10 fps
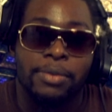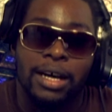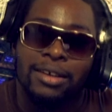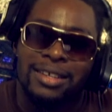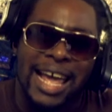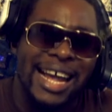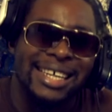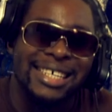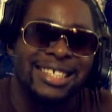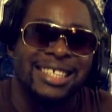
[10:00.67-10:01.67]
But
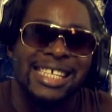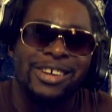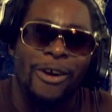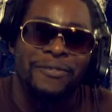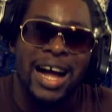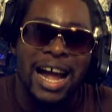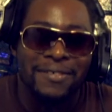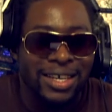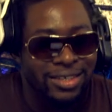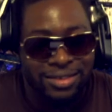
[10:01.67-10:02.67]
8 gigs of
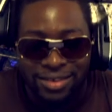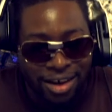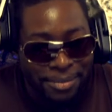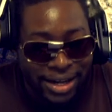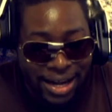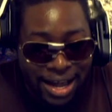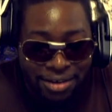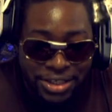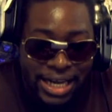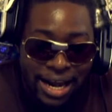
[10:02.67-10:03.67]
DDR5, that's, oh my god, I
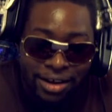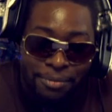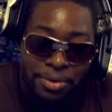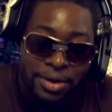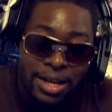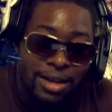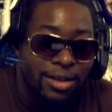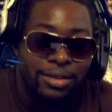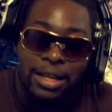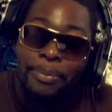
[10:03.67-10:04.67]
don't see how they're gonna put.
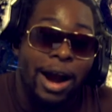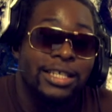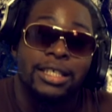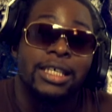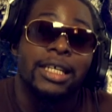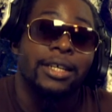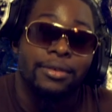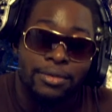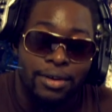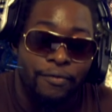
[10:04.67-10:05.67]
The price is
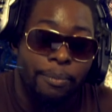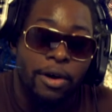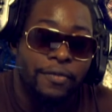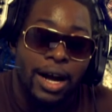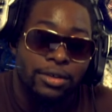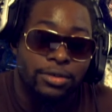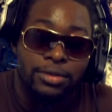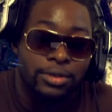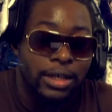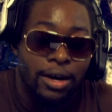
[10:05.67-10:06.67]
good for both
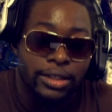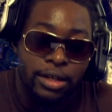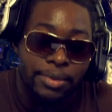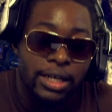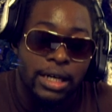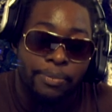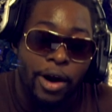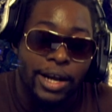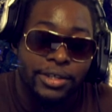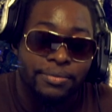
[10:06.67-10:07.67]
consoles. It's gonna be a good
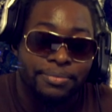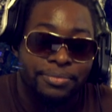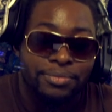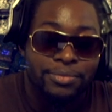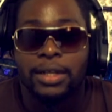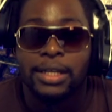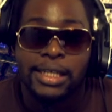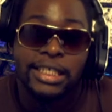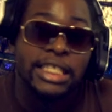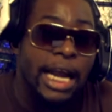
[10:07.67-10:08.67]
price.
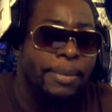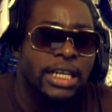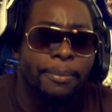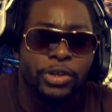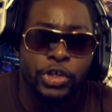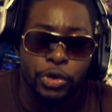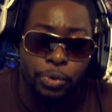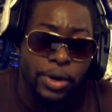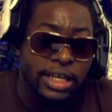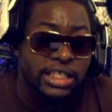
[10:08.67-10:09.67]
Segment number 2,
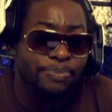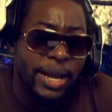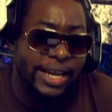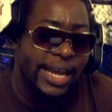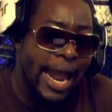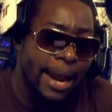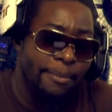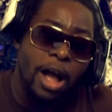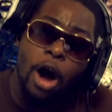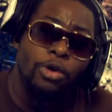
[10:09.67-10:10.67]
spit game.
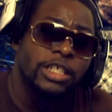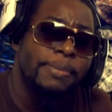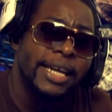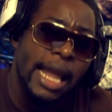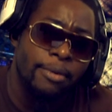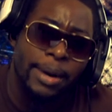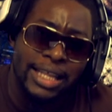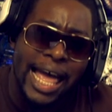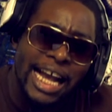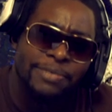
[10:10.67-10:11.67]
I want to spit game about
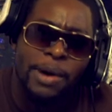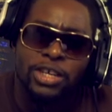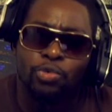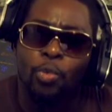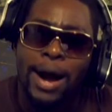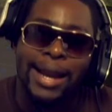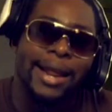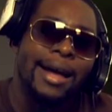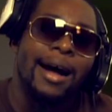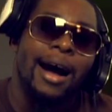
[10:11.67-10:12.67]
the Xbox One.
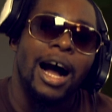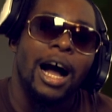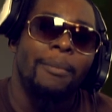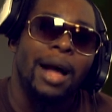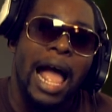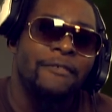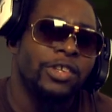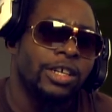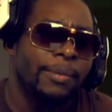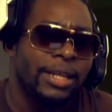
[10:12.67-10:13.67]
I haven't
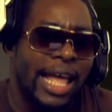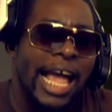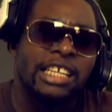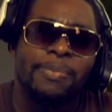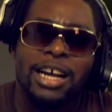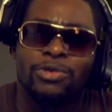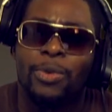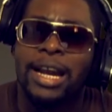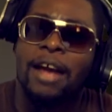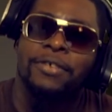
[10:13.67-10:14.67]
talked about the Xbox
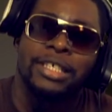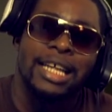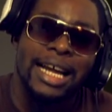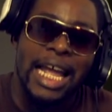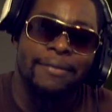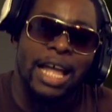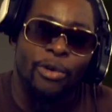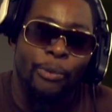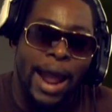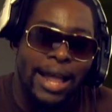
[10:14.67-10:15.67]
One ever since I gave
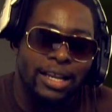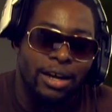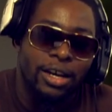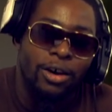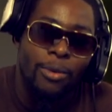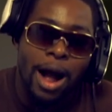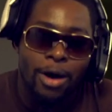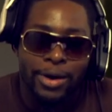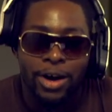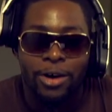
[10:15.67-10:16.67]
that rant a little
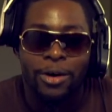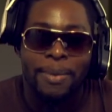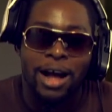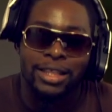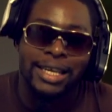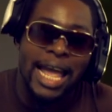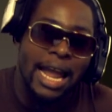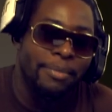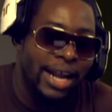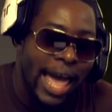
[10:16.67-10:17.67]
while ago about the
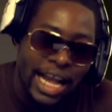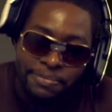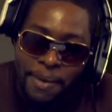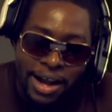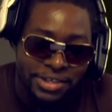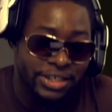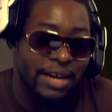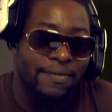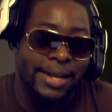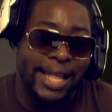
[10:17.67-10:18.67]
name of the Xbox and
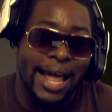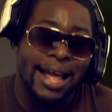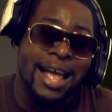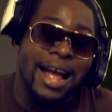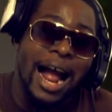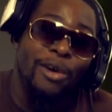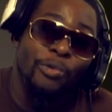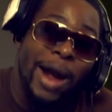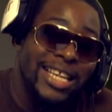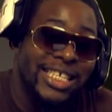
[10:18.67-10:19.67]
stuff like that. I
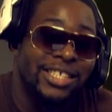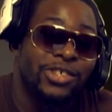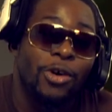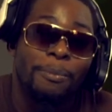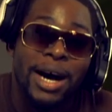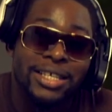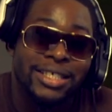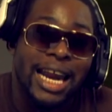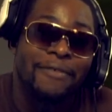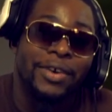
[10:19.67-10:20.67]
ranted so much
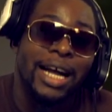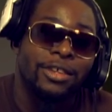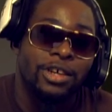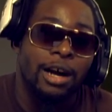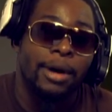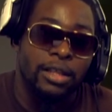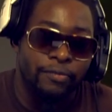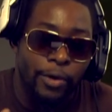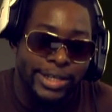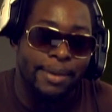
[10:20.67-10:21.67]
that I forgot to talk about the
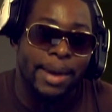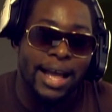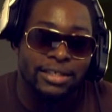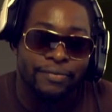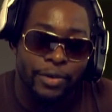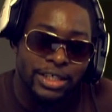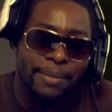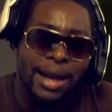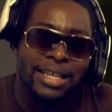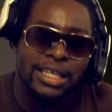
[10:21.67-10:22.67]
voice commands. The voice
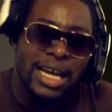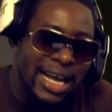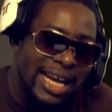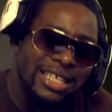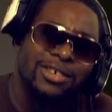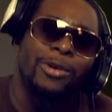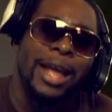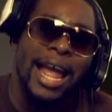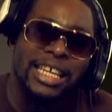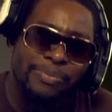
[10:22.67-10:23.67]
commands is
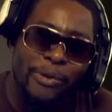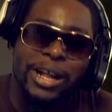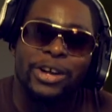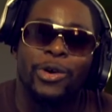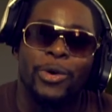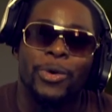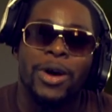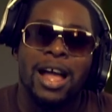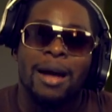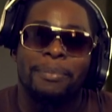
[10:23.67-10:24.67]
okay, it's pretty cool,
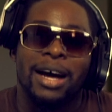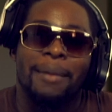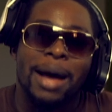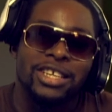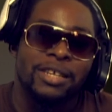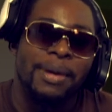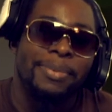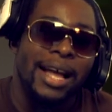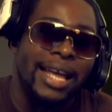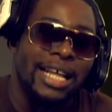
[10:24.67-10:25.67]
but imagine
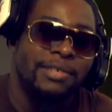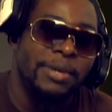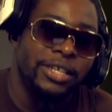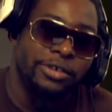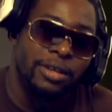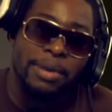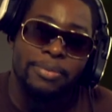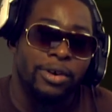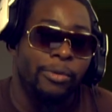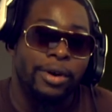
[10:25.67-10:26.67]
people that can't speak. There's some
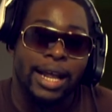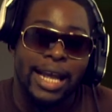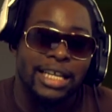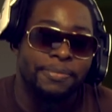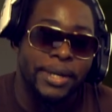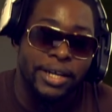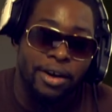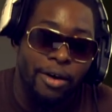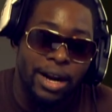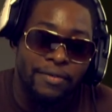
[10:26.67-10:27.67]
people on the road that can't
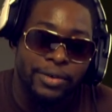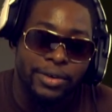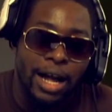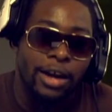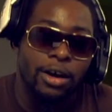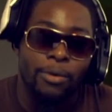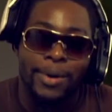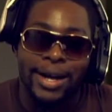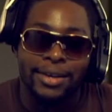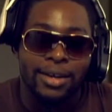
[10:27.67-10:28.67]
speak or whatever. I know
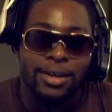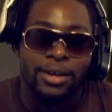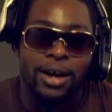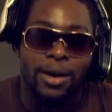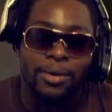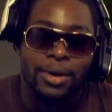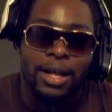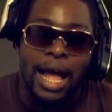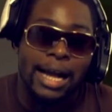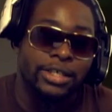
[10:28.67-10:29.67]
one,
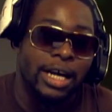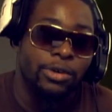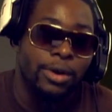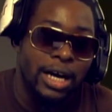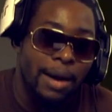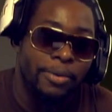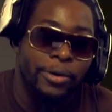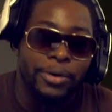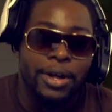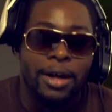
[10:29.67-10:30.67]
actually I knew a
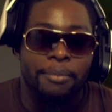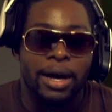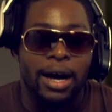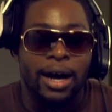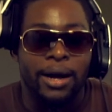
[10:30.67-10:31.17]
couple, but